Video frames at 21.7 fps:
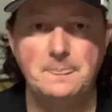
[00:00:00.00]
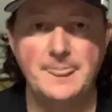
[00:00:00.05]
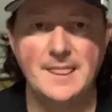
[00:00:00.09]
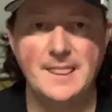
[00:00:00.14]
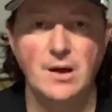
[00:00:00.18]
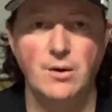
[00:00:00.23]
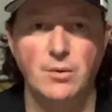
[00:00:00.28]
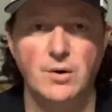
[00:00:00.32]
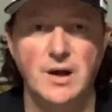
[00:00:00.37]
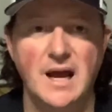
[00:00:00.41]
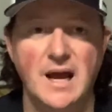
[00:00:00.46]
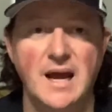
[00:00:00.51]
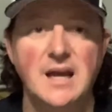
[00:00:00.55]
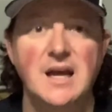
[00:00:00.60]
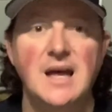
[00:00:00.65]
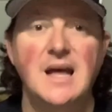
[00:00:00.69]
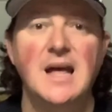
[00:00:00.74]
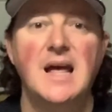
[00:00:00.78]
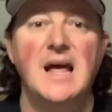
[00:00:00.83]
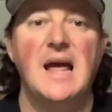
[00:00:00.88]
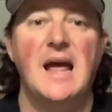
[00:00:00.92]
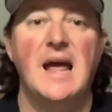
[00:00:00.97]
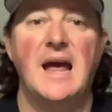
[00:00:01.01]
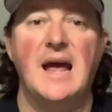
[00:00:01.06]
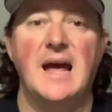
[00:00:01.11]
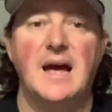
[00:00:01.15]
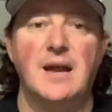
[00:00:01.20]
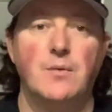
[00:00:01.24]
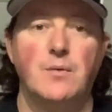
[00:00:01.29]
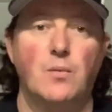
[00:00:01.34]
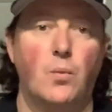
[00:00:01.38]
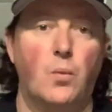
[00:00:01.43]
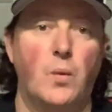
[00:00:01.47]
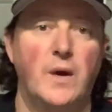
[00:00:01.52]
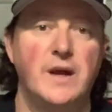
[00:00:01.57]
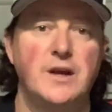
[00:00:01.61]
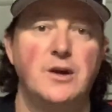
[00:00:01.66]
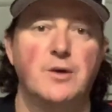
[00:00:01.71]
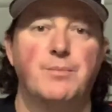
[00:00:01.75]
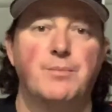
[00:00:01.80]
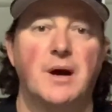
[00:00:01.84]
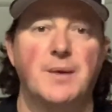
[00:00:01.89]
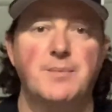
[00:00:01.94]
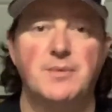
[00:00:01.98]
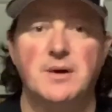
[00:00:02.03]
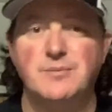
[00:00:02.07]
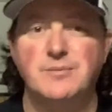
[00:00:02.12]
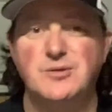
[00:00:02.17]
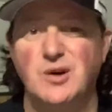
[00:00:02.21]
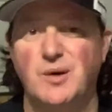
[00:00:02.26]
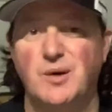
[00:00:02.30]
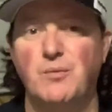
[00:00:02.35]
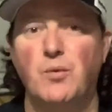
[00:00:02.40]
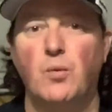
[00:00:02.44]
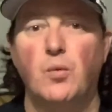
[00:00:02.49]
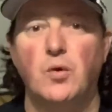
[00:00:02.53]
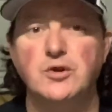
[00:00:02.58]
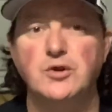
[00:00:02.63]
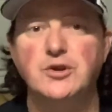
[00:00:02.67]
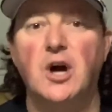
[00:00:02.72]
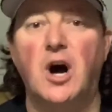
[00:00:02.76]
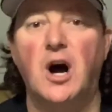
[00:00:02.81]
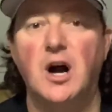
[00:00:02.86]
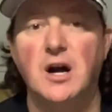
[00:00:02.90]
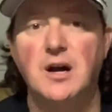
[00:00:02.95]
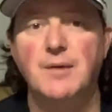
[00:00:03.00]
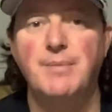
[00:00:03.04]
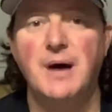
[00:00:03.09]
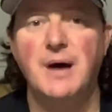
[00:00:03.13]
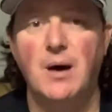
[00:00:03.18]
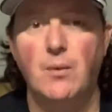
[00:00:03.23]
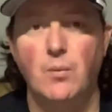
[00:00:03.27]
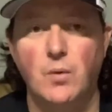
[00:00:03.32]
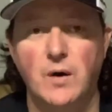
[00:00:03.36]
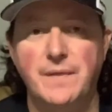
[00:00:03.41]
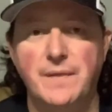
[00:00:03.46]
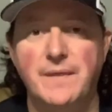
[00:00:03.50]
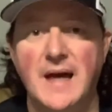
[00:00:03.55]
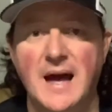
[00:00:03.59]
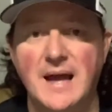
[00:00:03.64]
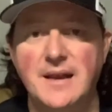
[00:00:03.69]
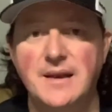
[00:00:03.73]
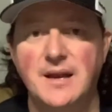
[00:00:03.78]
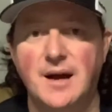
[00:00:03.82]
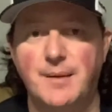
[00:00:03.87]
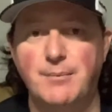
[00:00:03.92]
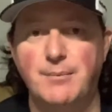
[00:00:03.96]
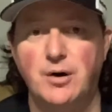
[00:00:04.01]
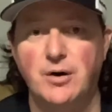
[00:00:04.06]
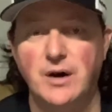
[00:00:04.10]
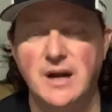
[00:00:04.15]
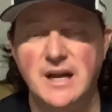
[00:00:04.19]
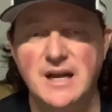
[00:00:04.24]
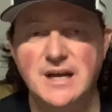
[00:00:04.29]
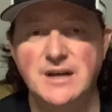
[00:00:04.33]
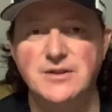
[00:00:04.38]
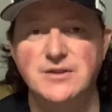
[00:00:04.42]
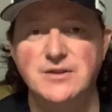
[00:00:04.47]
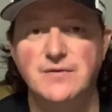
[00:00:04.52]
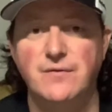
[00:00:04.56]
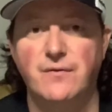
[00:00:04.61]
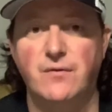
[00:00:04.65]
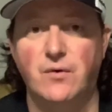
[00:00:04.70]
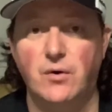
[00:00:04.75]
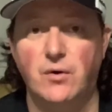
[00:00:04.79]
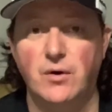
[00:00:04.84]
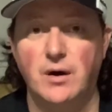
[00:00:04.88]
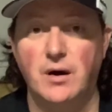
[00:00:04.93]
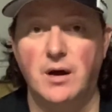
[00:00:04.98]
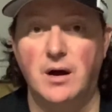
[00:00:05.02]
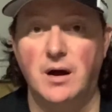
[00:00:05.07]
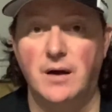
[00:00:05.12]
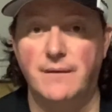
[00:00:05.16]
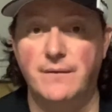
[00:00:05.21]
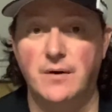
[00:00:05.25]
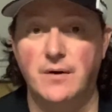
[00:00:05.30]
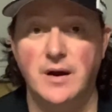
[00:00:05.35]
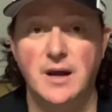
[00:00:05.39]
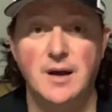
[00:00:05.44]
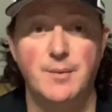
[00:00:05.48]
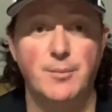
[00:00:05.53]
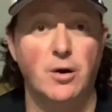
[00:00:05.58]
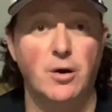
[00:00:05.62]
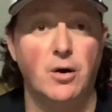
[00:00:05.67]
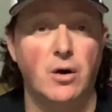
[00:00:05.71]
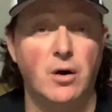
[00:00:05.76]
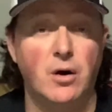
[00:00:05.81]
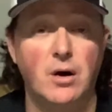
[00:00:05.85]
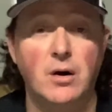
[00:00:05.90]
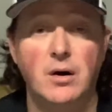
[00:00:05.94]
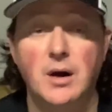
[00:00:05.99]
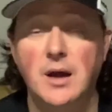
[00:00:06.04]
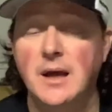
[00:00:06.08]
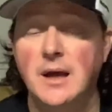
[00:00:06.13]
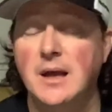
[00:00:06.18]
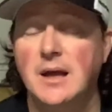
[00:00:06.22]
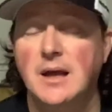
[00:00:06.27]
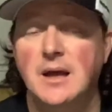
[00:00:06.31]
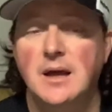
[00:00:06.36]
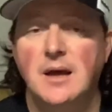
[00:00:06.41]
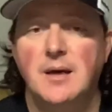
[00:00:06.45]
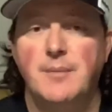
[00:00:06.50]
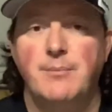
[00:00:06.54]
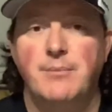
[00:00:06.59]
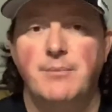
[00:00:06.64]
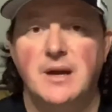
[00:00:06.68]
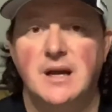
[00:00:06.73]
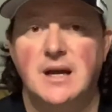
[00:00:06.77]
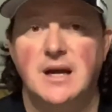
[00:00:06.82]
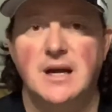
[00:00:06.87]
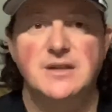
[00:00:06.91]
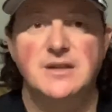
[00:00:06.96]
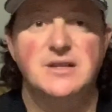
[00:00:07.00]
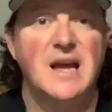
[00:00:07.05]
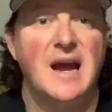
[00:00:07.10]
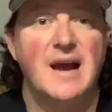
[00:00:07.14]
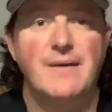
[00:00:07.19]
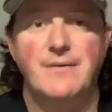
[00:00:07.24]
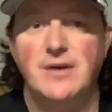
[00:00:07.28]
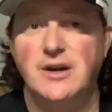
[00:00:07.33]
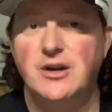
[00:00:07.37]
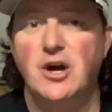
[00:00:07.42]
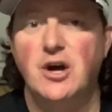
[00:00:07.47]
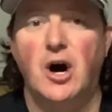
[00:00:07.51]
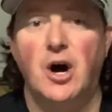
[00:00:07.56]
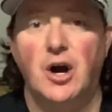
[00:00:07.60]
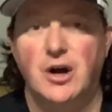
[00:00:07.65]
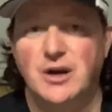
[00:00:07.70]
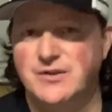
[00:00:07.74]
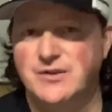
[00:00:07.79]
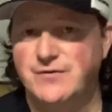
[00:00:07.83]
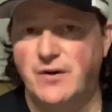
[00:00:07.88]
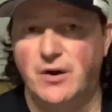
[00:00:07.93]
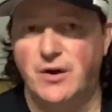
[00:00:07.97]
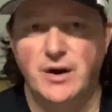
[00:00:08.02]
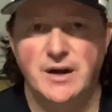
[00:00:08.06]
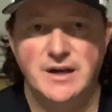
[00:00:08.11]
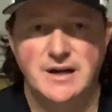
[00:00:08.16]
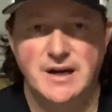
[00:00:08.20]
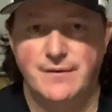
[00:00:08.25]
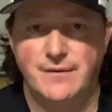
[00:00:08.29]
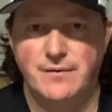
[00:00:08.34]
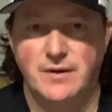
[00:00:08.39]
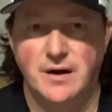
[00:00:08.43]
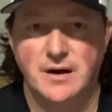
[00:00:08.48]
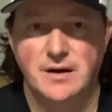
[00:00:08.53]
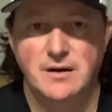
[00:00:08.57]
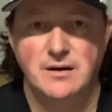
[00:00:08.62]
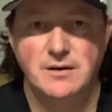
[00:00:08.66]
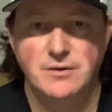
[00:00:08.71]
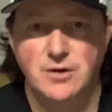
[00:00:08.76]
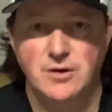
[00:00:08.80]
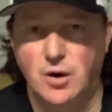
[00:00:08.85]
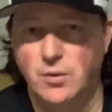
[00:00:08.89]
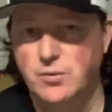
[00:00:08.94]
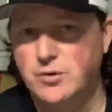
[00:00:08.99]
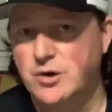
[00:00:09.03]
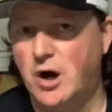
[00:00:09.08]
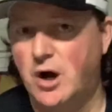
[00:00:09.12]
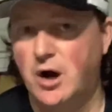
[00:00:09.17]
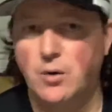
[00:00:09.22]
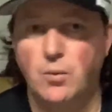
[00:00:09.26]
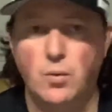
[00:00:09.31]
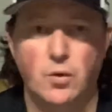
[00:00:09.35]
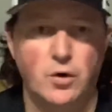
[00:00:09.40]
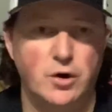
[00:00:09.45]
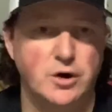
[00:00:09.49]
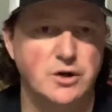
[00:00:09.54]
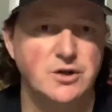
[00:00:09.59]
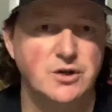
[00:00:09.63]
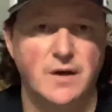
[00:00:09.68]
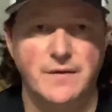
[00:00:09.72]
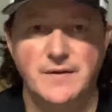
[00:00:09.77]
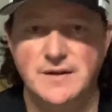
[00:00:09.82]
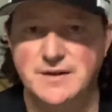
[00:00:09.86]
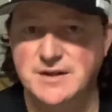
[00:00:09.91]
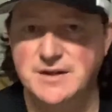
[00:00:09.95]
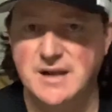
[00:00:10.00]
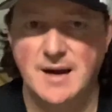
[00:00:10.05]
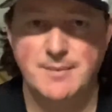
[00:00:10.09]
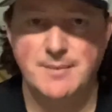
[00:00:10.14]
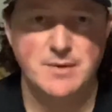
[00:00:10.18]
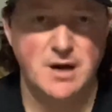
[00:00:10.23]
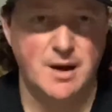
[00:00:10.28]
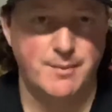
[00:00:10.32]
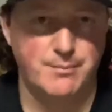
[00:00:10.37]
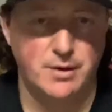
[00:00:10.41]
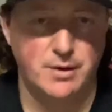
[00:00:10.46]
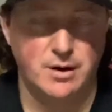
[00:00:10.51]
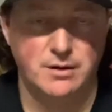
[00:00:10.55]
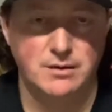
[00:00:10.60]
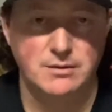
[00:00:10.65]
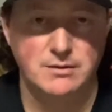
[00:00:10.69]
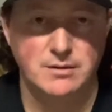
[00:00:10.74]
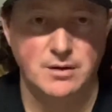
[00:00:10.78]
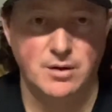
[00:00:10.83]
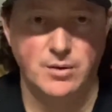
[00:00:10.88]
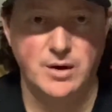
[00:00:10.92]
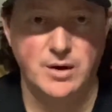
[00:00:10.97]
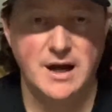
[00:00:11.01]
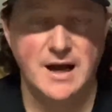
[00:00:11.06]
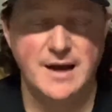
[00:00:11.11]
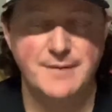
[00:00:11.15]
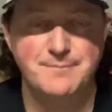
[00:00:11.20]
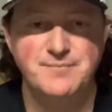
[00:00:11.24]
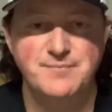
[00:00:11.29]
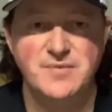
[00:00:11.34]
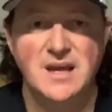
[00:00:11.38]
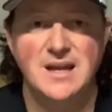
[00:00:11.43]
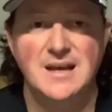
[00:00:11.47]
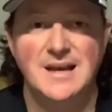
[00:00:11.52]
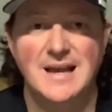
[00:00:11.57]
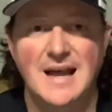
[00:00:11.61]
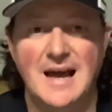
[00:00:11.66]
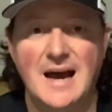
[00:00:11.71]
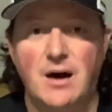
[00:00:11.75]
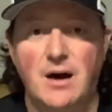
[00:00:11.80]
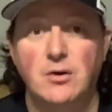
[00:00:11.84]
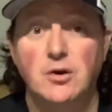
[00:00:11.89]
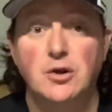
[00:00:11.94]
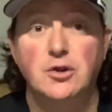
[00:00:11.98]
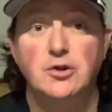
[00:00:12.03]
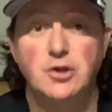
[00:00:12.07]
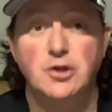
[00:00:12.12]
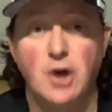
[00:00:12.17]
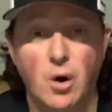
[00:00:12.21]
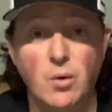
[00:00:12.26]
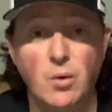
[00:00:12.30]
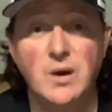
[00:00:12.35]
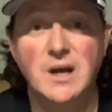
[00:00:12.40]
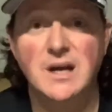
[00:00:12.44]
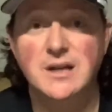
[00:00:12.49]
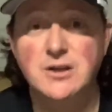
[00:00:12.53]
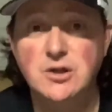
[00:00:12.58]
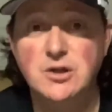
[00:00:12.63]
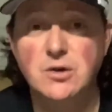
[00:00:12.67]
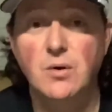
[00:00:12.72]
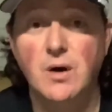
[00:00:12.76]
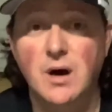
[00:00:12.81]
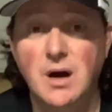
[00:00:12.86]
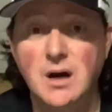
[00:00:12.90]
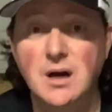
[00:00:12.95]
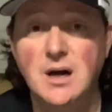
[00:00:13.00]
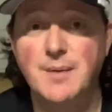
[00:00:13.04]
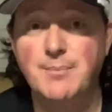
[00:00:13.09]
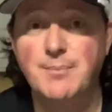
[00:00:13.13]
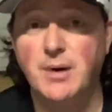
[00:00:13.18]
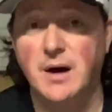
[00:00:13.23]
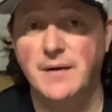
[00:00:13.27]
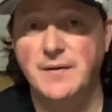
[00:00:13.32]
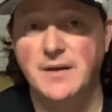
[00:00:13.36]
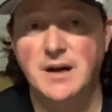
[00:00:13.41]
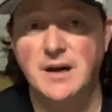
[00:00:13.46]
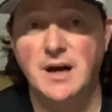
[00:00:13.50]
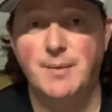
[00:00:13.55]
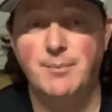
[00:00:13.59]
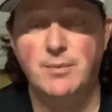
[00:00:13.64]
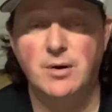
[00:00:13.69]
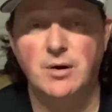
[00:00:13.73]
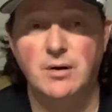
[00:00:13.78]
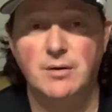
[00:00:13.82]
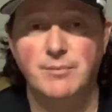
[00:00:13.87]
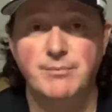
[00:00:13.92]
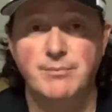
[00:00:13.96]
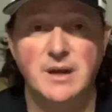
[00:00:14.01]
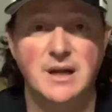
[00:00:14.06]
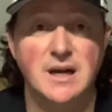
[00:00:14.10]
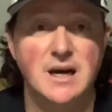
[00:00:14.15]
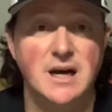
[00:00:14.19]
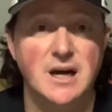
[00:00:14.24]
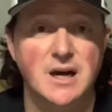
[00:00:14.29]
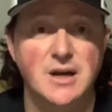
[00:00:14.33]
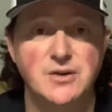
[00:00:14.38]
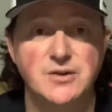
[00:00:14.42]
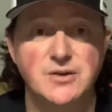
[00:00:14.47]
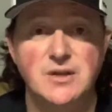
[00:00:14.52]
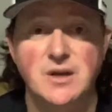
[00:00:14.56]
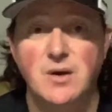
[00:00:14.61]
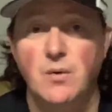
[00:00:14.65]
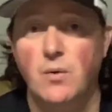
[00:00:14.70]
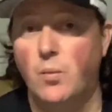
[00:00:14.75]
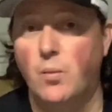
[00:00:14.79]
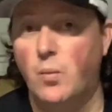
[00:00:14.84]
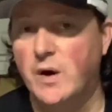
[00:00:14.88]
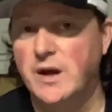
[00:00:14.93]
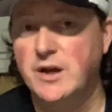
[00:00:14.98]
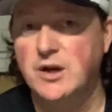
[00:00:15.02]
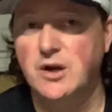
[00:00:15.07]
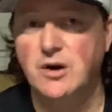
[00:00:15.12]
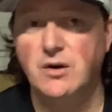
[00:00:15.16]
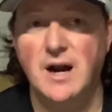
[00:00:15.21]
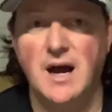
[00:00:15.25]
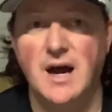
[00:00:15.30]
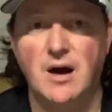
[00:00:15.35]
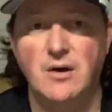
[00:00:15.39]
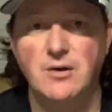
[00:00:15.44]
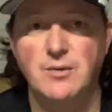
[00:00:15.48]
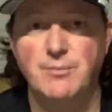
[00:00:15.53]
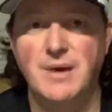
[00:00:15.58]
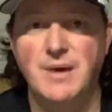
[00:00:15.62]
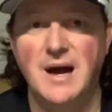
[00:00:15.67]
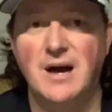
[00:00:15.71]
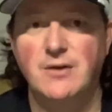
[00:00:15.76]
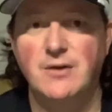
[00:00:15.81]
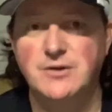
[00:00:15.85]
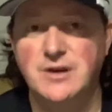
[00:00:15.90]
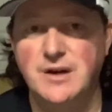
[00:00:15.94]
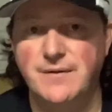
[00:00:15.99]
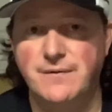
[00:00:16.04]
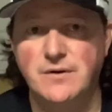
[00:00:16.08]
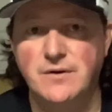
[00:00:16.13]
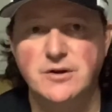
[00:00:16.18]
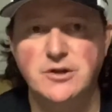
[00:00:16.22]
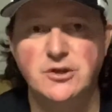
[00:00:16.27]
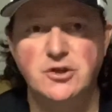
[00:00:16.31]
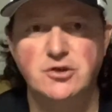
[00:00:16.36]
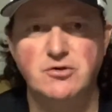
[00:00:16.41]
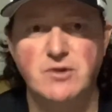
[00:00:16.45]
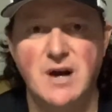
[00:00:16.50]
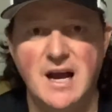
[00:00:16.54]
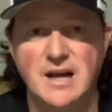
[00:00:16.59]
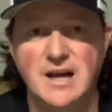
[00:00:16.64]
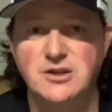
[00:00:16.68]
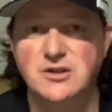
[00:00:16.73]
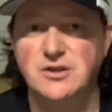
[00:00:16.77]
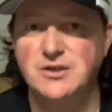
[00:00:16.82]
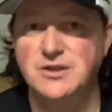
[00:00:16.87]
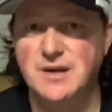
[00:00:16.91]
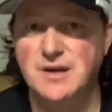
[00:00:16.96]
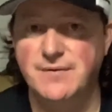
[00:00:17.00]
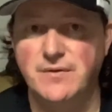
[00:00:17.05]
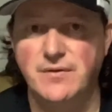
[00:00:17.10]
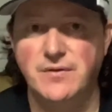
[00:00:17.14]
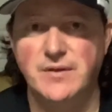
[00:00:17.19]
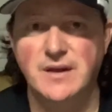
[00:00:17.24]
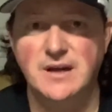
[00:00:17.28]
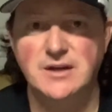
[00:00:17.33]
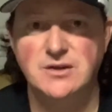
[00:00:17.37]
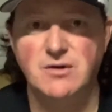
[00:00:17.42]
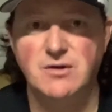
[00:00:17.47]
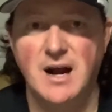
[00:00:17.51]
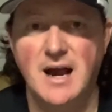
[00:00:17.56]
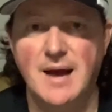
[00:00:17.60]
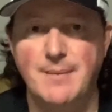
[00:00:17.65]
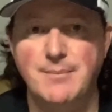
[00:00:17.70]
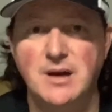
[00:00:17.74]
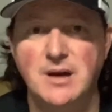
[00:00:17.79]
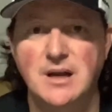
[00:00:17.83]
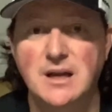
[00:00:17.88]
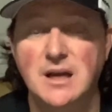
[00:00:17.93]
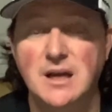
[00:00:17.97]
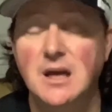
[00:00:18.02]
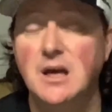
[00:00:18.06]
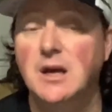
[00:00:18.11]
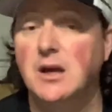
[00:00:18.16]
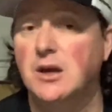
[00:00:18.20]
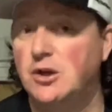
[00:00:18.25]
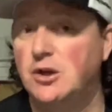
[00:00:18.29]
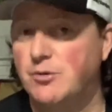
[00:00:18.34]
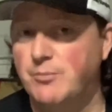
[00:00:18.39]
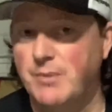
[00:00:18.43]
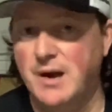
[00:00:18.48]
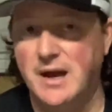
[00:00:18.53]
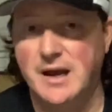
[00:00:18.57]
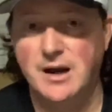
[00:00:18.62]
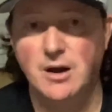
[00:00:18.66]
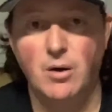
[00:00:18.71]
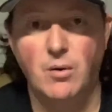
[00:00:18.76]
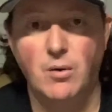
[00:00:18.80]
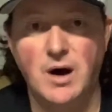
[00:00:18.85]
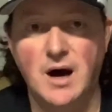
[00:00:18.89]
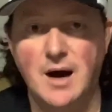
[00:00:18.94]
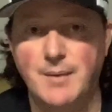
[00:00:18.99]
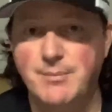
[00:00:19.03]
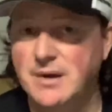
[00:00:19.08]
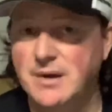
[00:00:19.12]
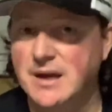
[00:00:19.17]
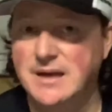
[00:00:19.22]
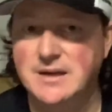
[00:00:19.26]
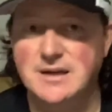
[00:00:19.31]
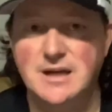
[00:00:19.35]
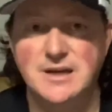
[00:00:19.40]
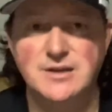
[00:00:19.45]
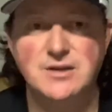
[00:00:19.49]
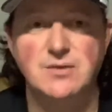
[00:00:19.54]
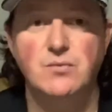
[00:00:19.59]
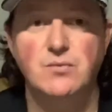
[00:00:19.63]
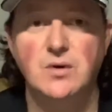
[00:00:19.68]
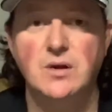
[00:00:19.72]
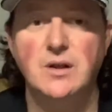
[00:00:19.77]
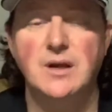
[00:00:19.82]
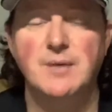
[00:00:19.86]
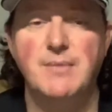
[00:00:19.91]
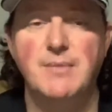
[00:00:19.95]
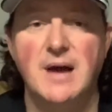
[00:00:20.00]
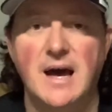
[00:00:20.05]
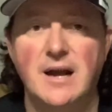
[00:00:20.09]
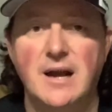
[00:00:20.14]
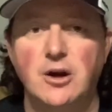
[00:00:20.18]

Okay, and when your pup comes home, we'll talk about what that number is for him or her, because every dog is very different. No dog works on the same number, okay? Now, don't get too hung up on the number, because when you're out and about, different distractions, different things are happening, you may go up. It doesn't really matter.